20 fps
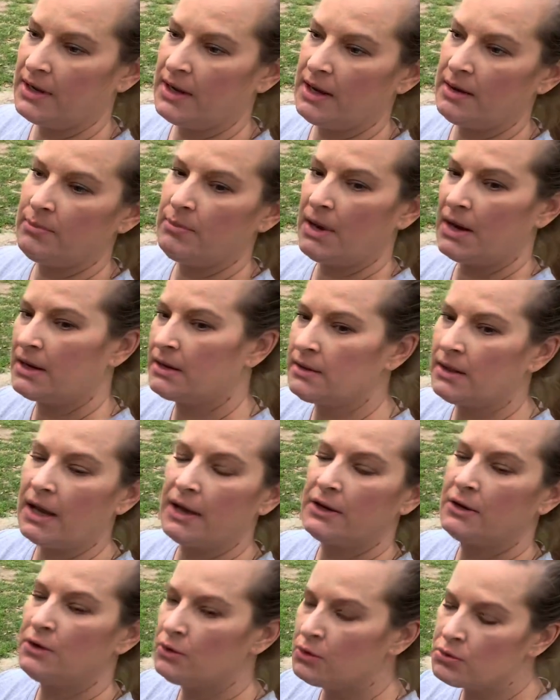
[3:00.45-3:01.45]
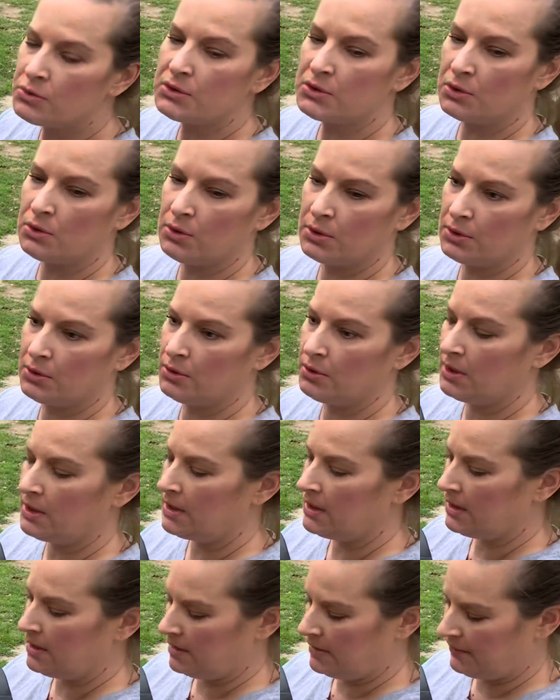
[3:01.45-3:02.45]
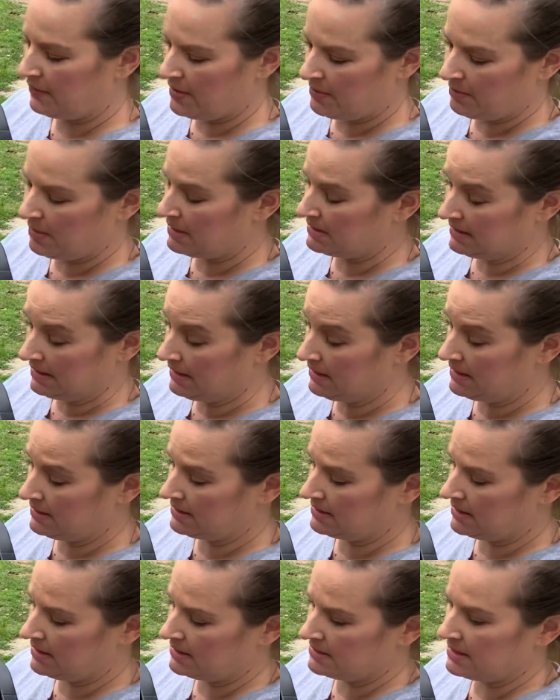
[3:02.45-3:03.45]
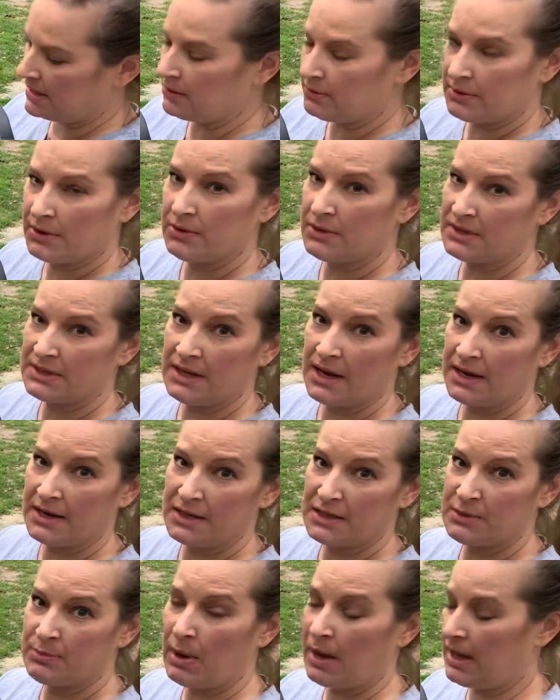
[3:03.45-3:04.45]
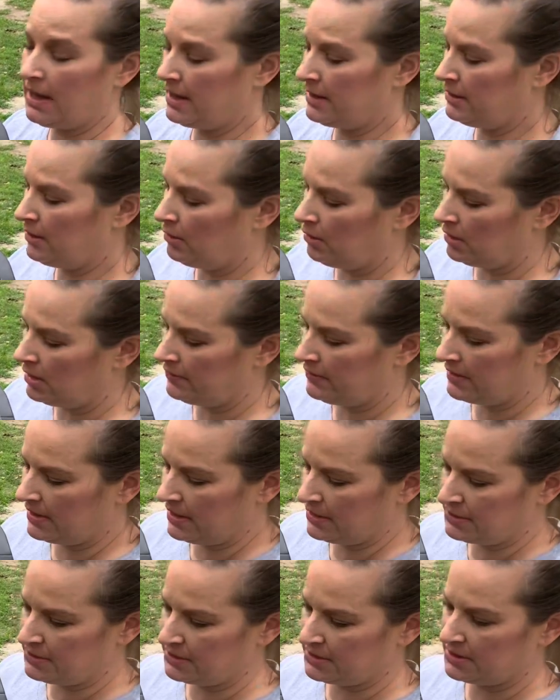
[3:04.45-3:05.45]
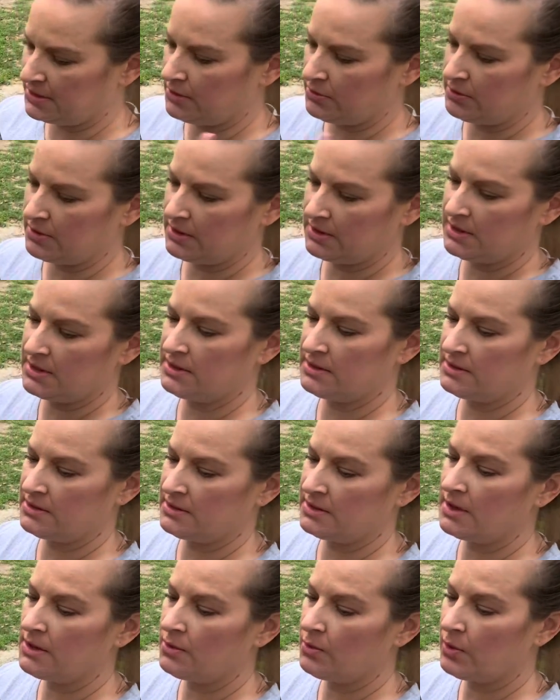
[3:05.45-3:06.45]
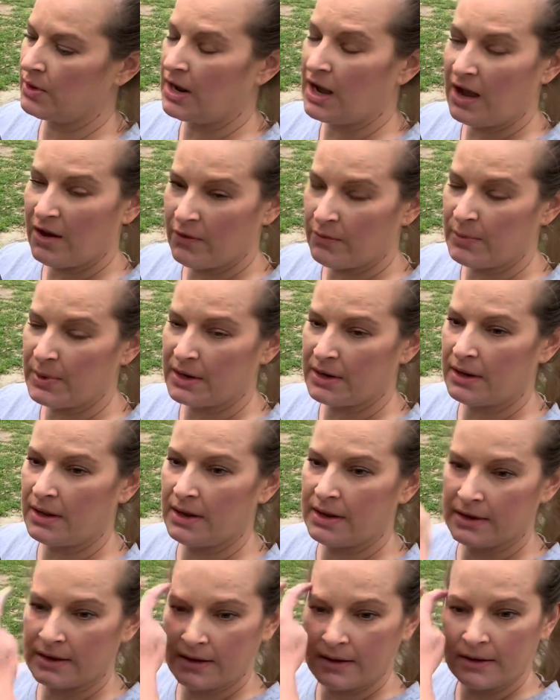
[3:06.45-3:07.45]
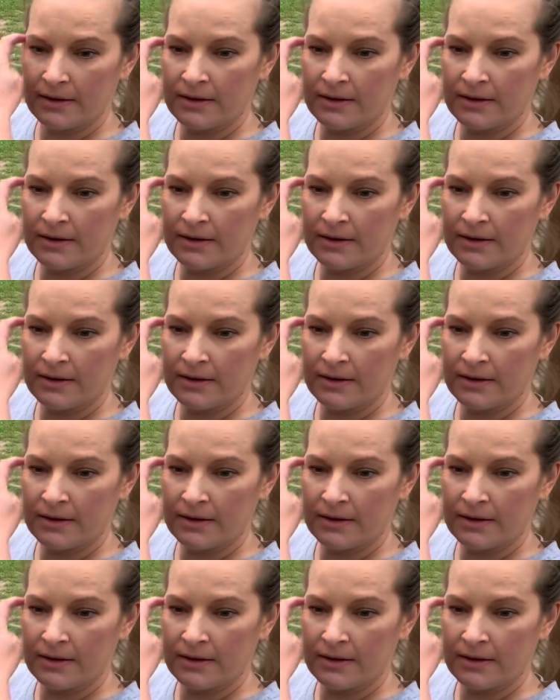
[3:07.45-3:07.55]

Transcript: and make like new soil, if that makes any sense. I don't know the science behind all of it. I just know that this is what I've been like